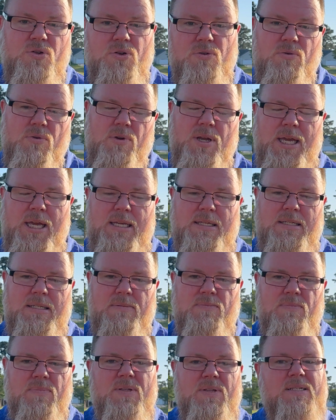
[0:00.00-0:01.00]
degrees
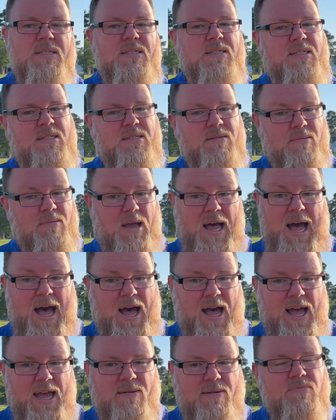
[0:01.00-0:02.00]

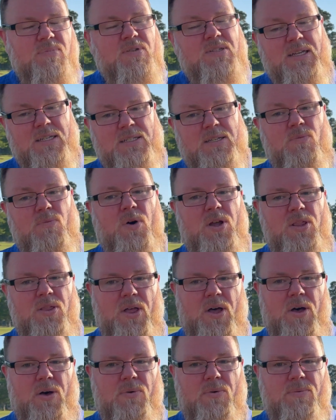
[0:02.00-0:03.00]
high, 61
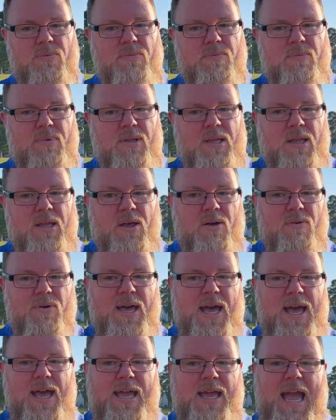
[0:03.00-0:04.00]
low,
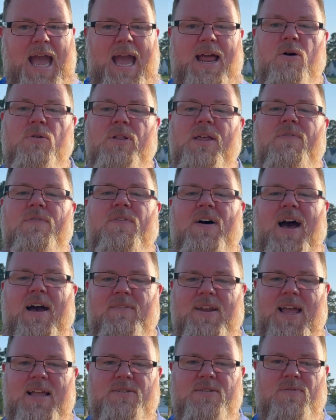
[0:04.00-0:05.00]
okay, and only 5
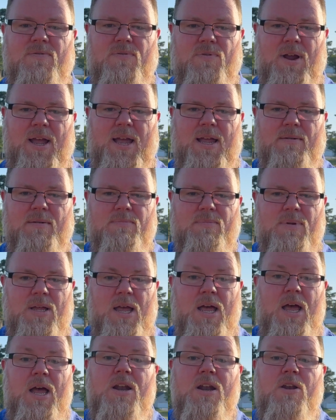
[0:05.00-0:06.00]
days of rain.
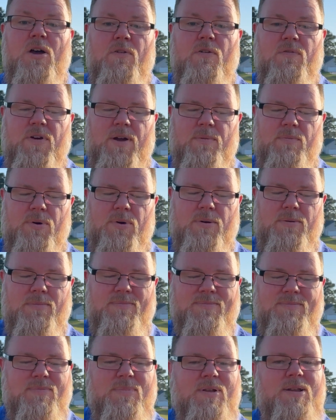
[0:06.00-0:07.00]
November,
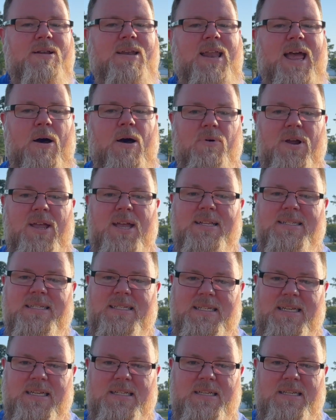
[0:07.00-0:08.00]
now we're hitting
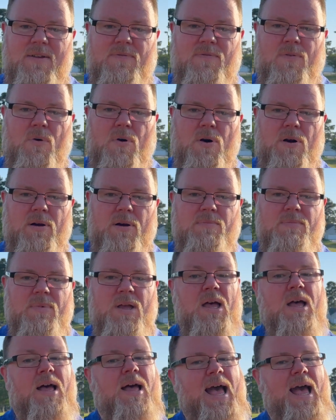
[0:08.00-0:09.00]
64
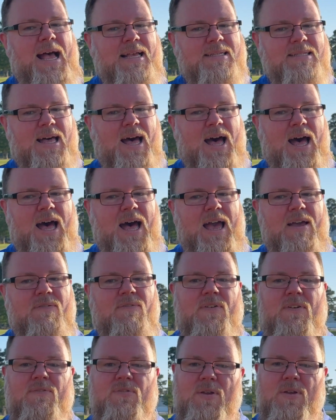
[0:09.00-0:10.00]
as the high,
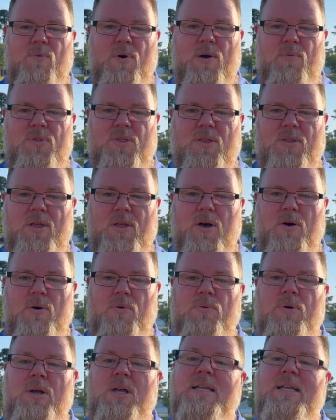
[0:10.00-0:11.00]
51
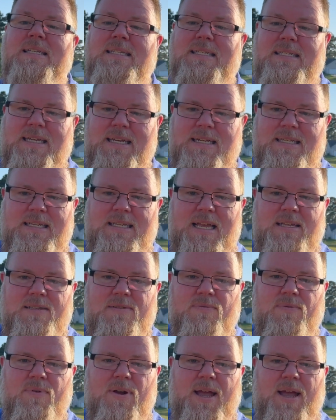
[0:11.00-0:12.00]
low, 6 days
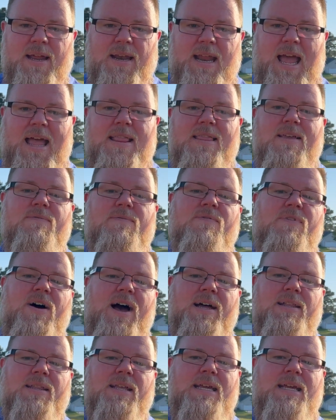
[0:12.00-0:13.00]
of rain, and then
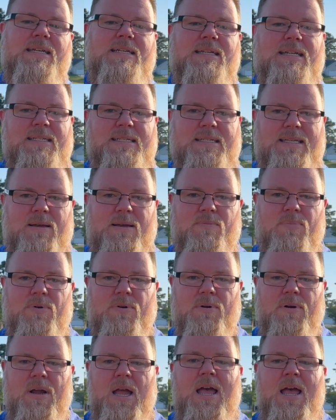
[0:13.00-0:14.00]
finally
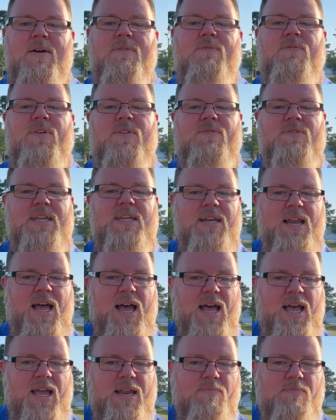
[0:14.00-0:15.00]
December,
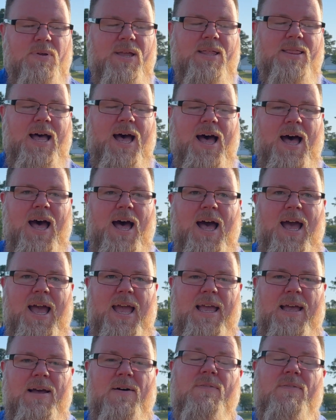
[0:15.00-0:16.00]
59 being the
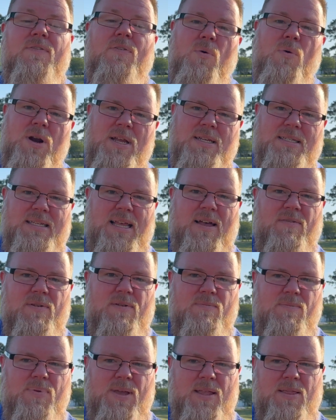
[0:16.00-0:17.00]
high,
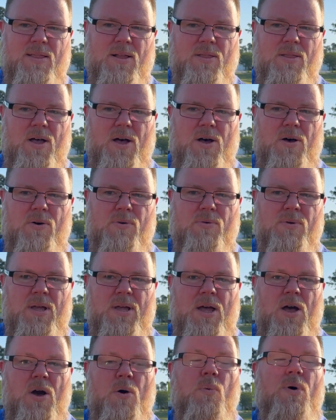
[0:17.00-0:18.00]
47 being the low,
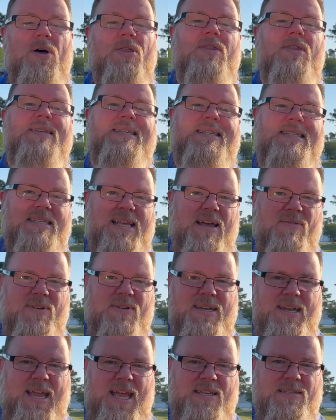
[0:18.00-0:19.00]
with
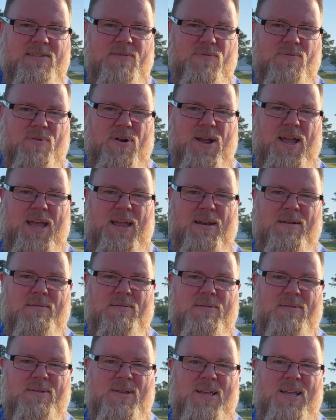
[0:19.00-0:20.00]
7 days of rain.
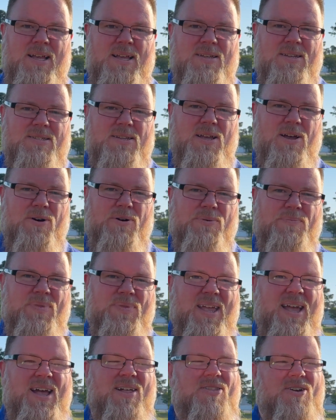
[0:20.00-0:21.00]
So
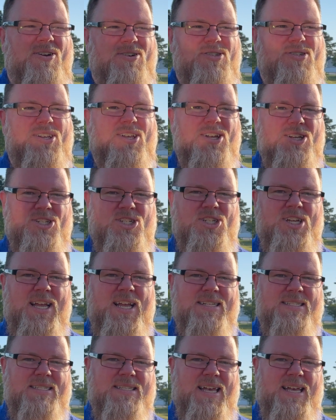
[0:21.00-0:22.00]
there's a good
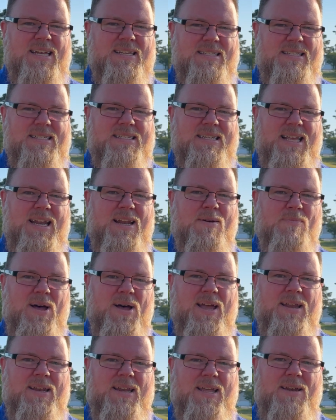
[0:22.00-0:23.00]
chance that Santa
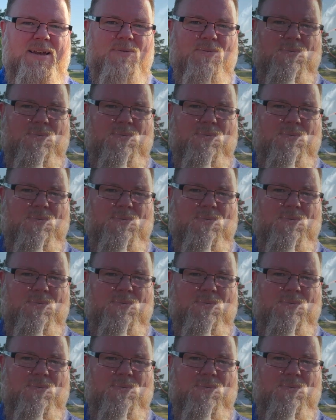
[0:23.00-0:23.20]
might need to